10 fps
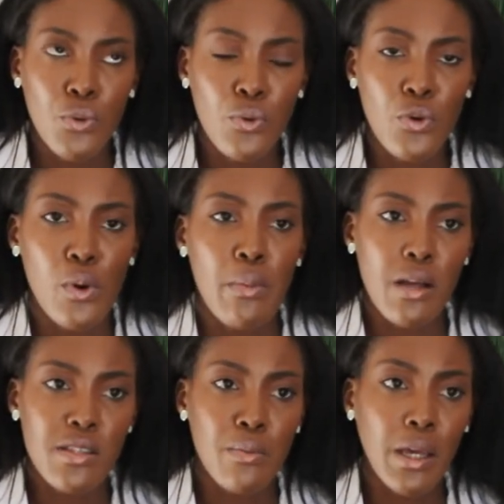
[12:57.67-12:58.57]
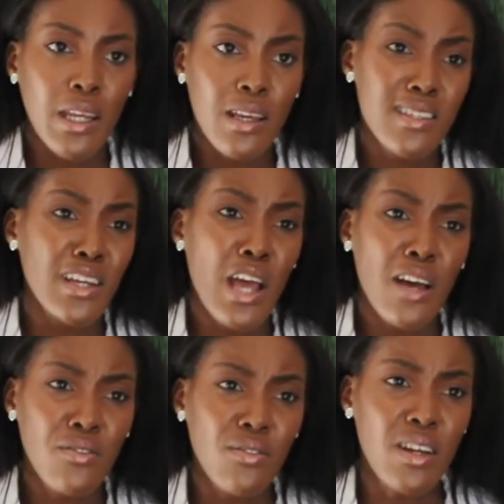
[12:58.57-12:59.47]
buku amounts of money because I
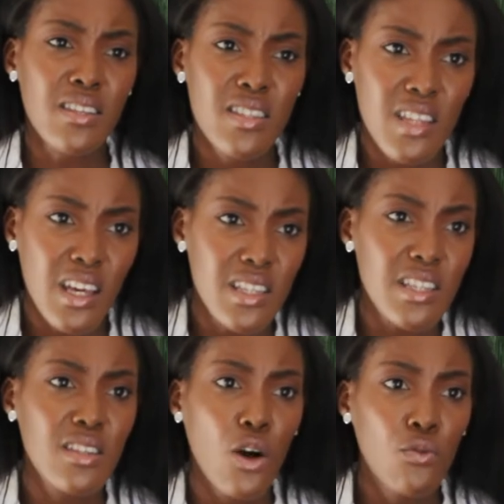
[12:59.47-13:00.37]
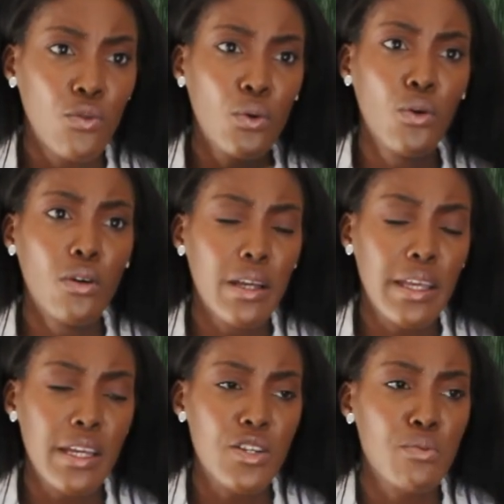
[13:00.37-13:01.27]
have friends that did the full
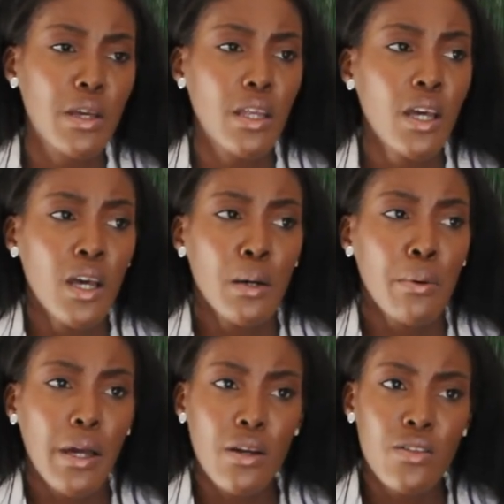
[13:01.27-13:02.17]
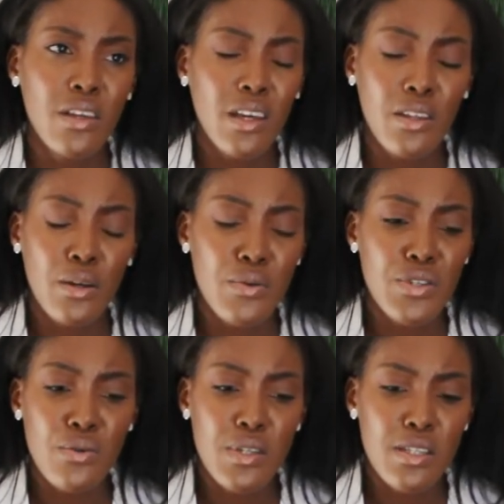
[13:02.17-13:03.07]
engagement planner thing and they
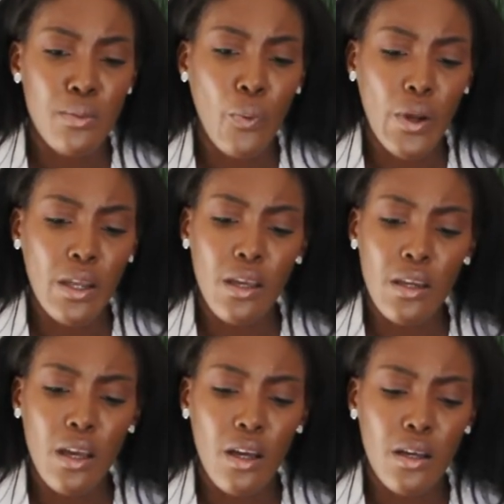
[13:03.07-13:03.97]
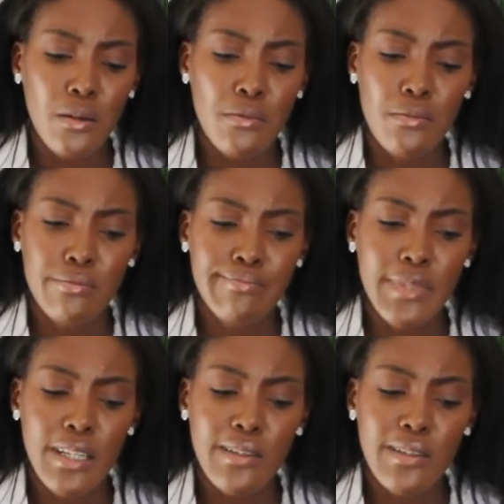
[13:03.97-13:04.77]
were so disappointed um,